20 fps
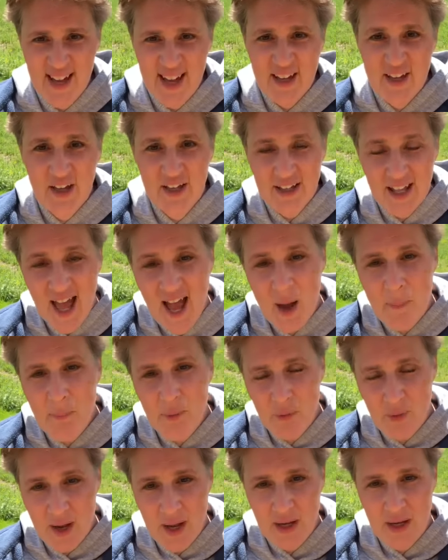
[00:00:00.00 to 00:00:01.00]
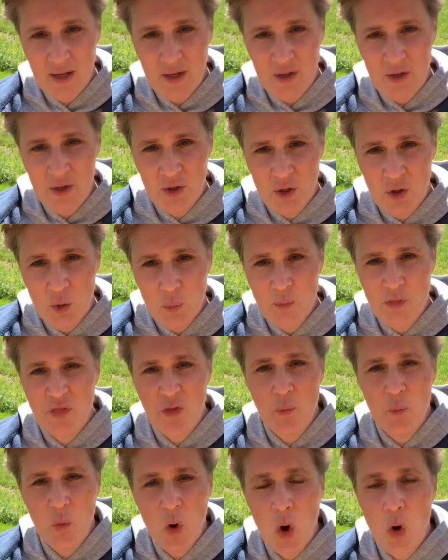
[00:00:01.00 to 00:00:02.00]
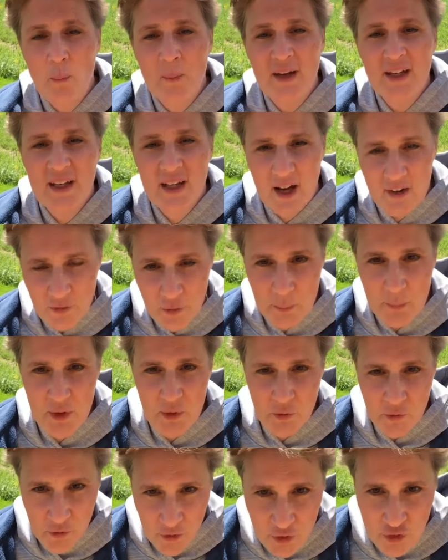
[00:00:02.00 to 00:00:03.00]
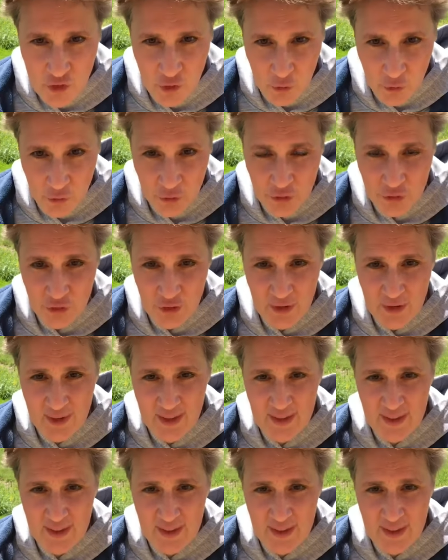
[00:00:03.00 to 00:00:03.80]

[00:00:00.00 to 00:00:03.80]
collaborated with the Roman government officials